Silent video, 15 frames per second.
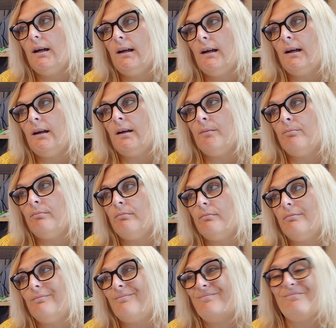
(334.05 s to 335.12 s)
Um,
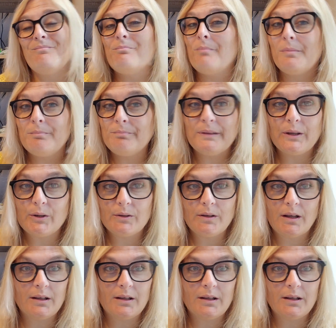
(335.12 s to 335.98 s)
because,